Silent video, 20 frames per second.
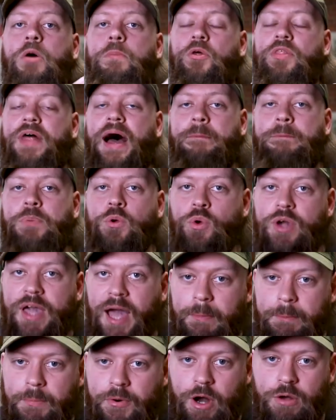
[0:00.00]
But that
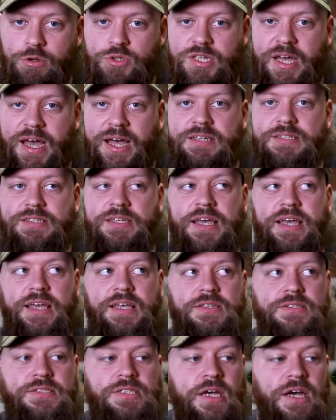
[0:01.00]
bootcamp process
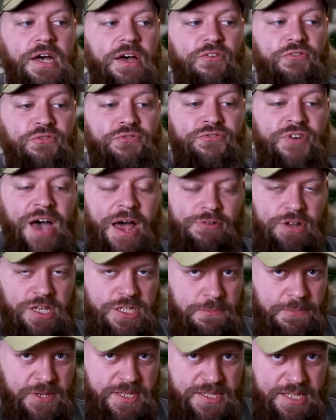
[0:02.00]
is very
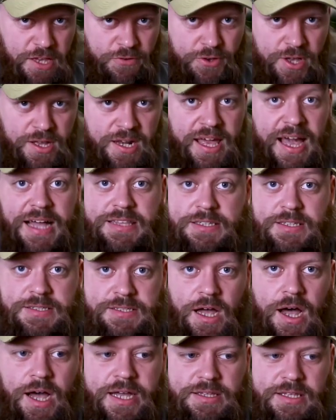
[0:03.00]
specifically, I
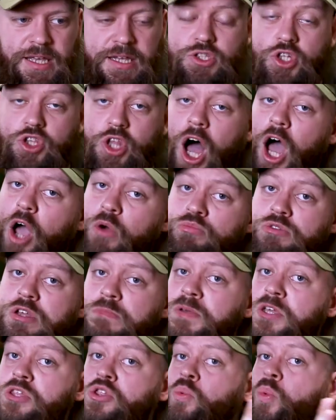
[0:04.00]
designed it to not
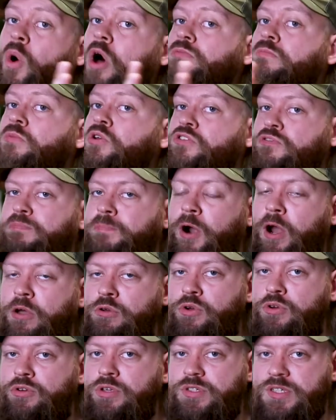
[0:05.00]
only be the one month
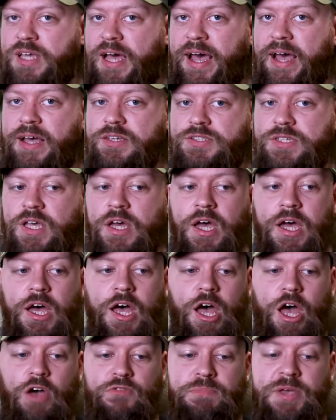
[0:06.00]

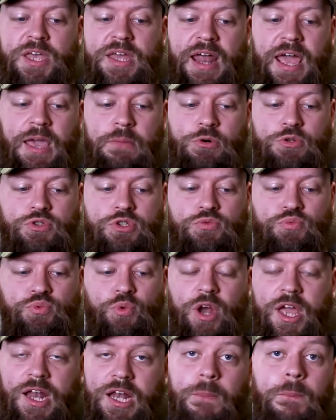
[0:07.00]
process of being able to
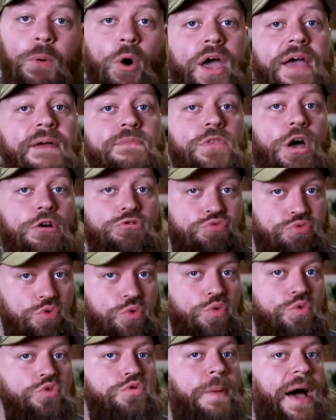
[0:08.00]
really put in those
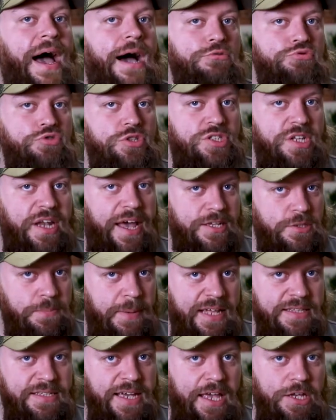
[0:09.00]
rules, boundaries, and
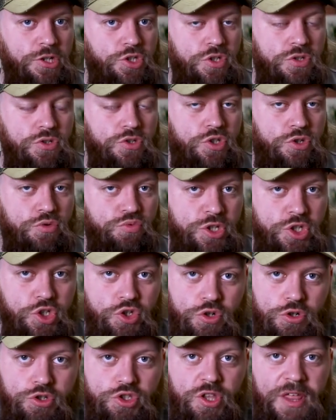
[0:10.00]
expectations to
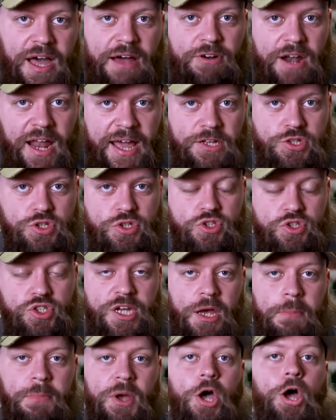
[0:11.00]
restructure that
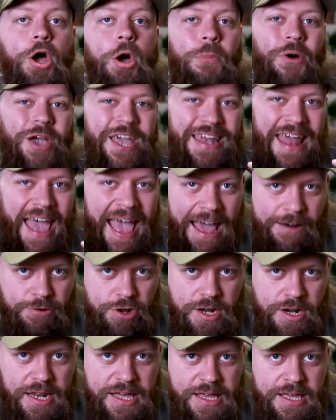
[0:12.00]
relationship, but
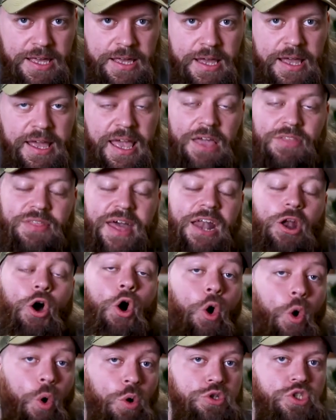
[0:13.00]
inherently, it then
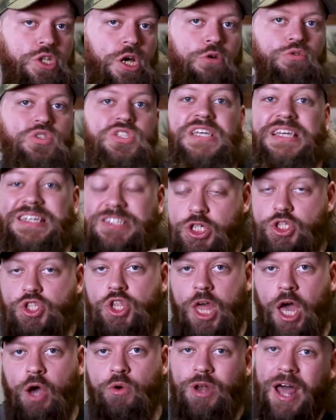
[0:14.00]
also teaches
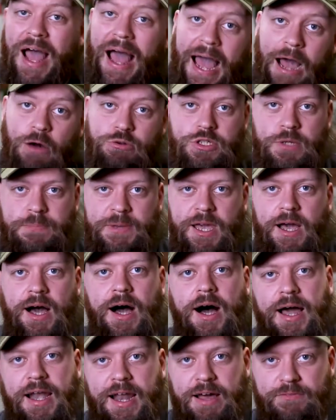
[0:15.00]
the owner how to be a
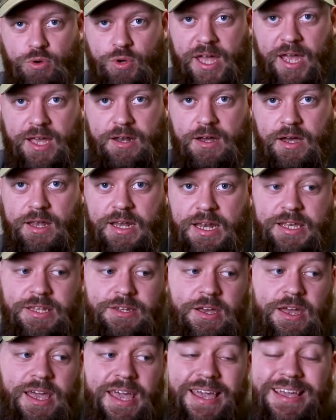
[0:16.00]
high level canine
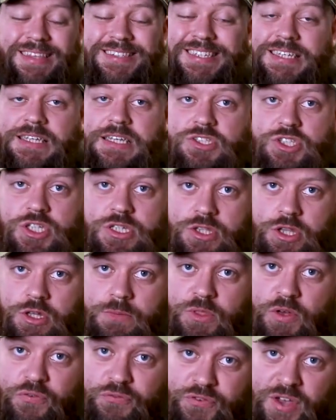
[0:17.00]
leader. It teaches
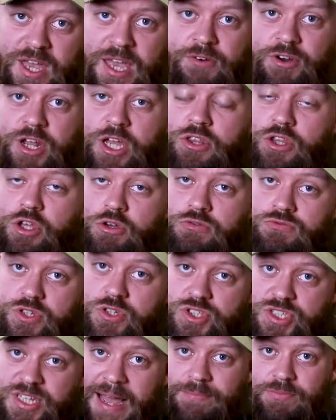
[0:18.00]
them the theory and the
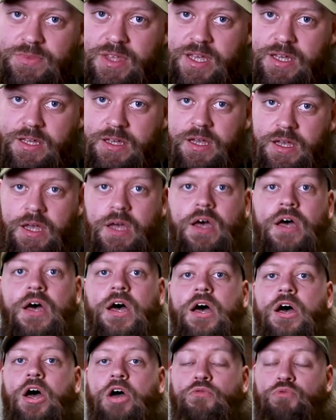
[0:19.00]
understanding
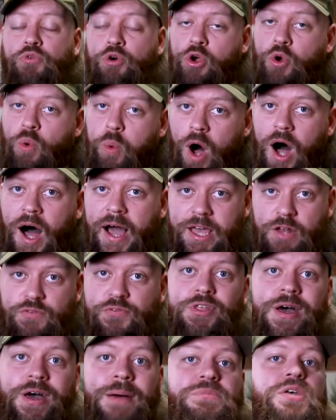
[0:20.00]
required
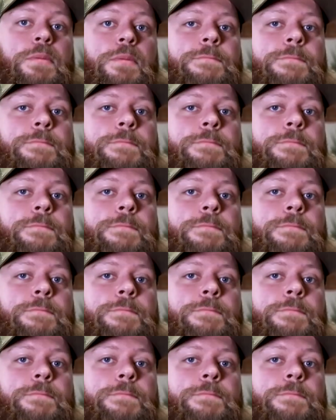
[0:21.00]
for them to